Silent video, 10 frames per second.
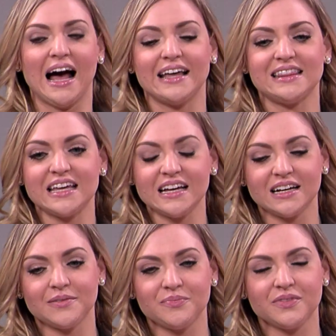I think
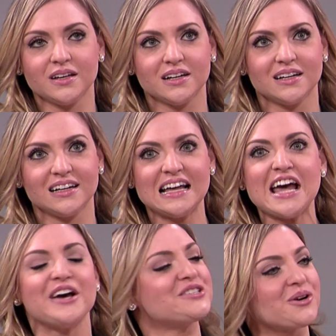
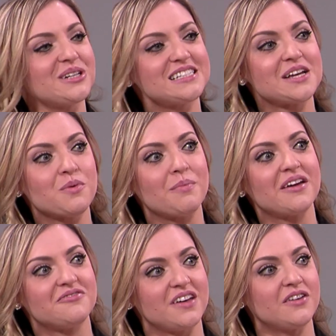it's hard to say what my
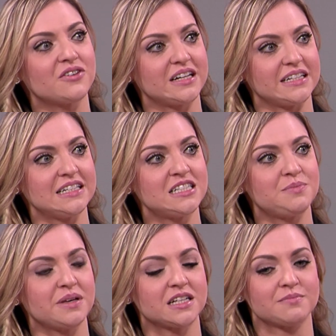favorite is
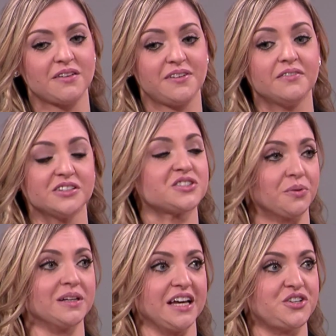because my favorite is the
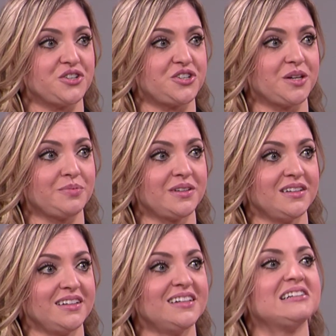relationship.
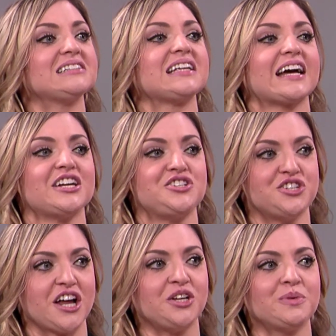Like, I
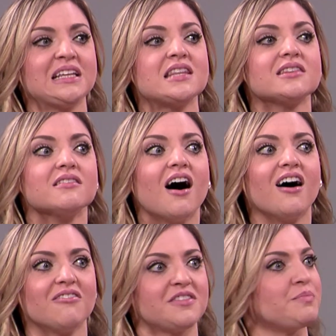genuinely
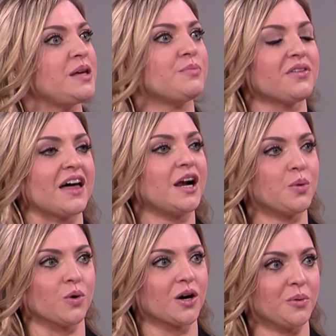love the people that I
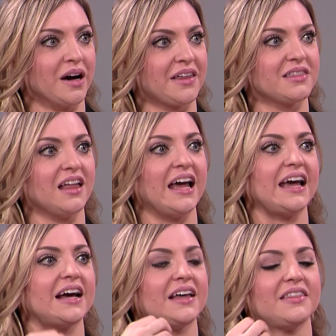work with.
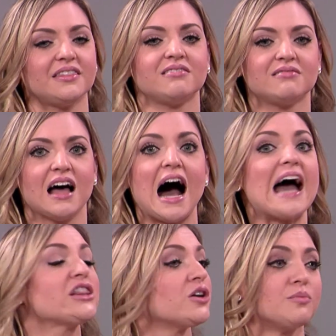Like,
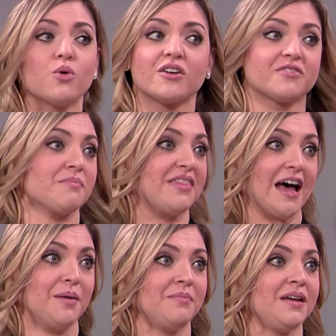I learn more from
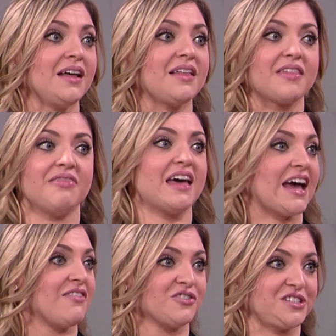them than they
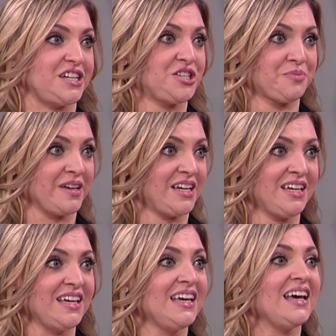ever teach
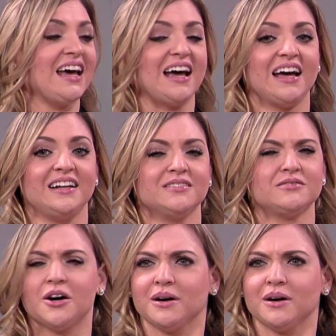me. And no,